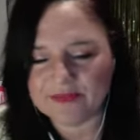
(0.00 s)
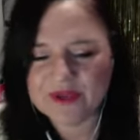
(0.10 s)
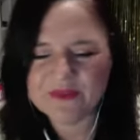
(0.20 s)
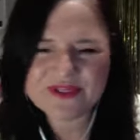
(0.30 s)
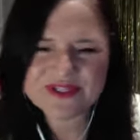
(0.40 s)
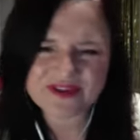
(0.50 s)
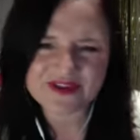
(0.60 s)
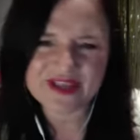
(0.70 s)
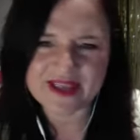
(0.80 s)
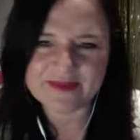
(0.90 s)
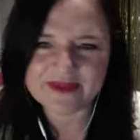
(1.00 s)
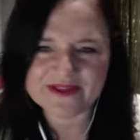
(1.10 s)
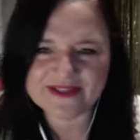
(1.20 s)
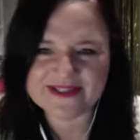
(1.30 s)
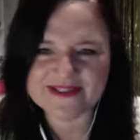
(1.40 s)
which is okay
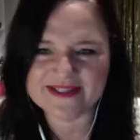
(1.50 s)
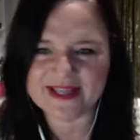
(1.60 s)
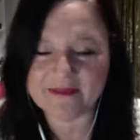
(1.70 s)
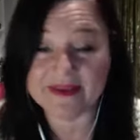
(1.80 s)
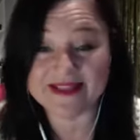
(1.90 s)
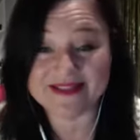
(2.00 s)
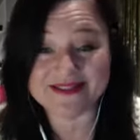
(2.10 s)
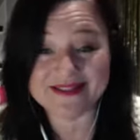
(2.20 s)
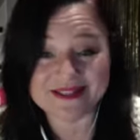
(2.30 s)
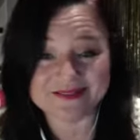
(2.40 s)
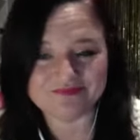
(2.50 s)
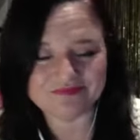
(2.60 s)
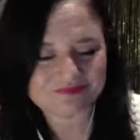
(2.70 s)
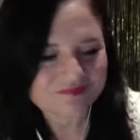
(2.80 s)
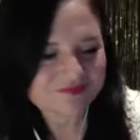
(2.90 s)
because that means that
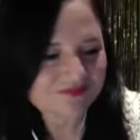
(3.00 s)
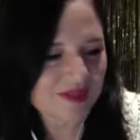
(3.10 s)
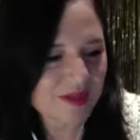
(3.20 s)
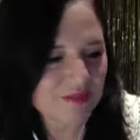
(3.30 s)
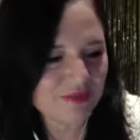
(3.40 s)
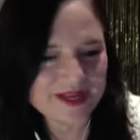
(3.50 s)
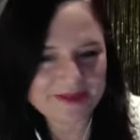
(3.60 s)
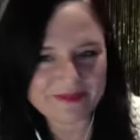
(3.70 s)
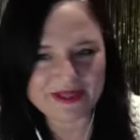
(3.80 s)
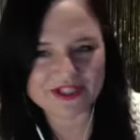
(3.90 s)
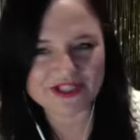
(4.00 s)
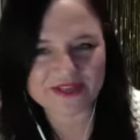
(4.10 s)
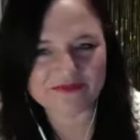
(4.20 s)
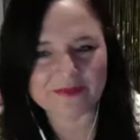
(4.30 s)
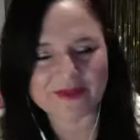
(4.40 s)
pretty much the
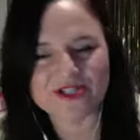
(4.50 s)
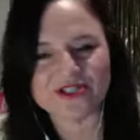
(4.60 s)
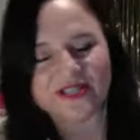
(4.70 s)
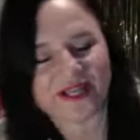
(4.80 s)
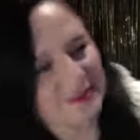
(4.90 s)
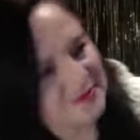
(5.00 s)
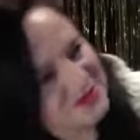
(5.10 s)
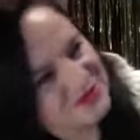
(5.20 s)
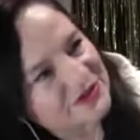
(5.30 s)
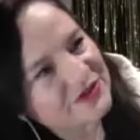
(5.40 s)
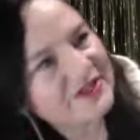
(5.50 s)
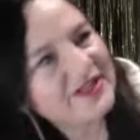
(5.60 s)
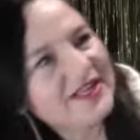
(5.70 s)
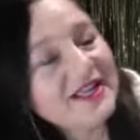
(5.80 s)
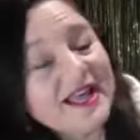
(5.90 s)
information that comes through
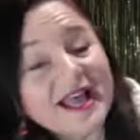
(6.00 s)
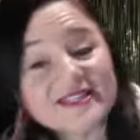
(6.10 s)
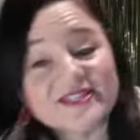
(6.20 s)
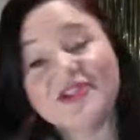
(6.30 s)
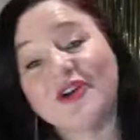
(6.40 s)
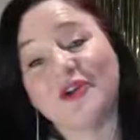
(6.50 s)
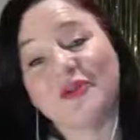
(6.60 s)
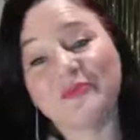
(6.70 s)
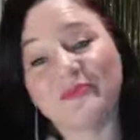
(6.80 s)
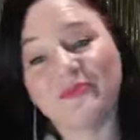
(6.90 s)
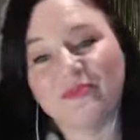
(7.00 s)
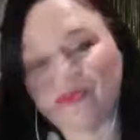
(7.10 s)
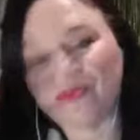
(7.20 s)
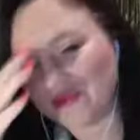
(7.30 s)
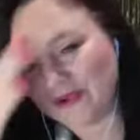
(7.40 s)
has no
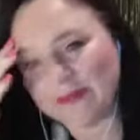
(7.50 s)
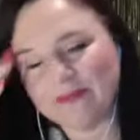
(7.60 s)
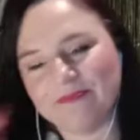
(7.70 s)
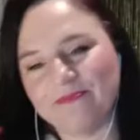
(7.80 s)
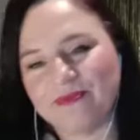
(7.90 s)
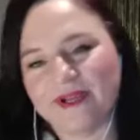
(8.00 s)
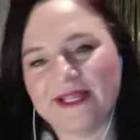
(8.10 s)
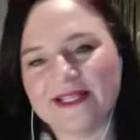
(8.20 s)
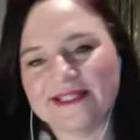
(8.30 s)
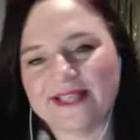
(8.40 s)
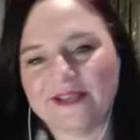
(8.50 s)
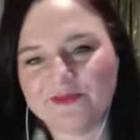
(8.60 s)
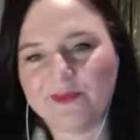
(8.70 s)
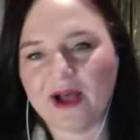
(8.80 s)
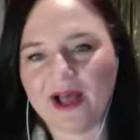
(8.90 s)
preconceived
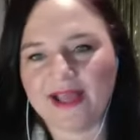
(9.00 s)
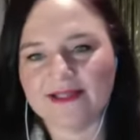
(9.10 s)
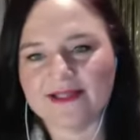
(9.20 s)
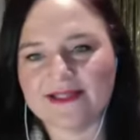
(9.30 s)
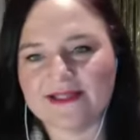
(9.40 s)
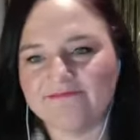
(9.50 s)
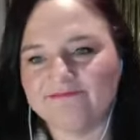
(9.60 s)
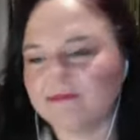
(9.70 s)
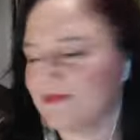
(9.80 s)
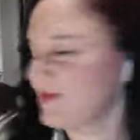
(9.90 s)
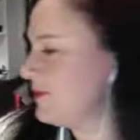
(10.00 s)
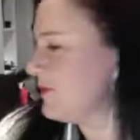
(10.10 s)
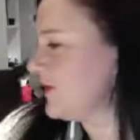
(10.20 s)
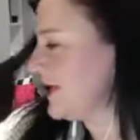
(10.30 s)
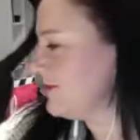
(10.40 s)
bias. Good
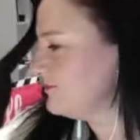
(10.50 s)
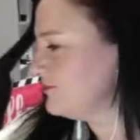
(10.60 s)
morning.